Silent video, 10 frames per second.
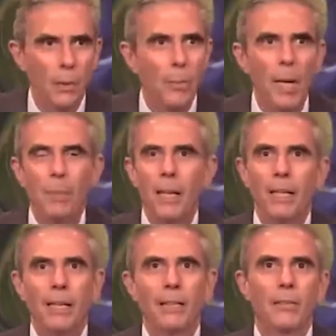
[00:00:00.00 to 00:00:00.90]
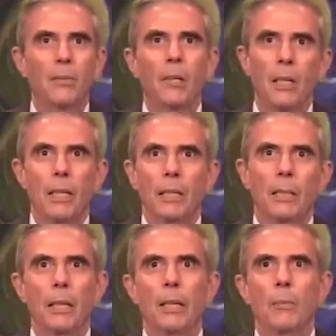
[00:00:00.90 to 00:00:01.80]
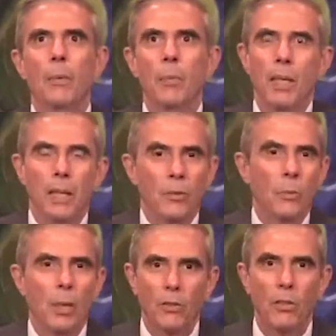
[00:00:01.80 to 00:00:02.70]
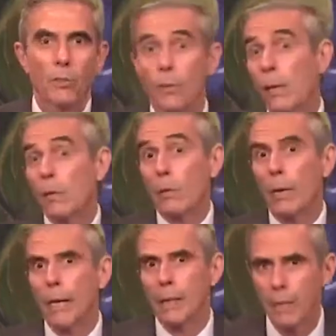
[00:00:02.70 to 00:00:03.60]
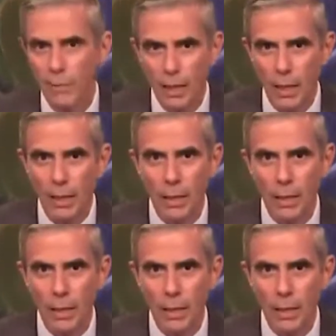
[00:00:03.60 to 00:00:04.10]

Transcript: Maybe it, ex it would be an expression of greater creativity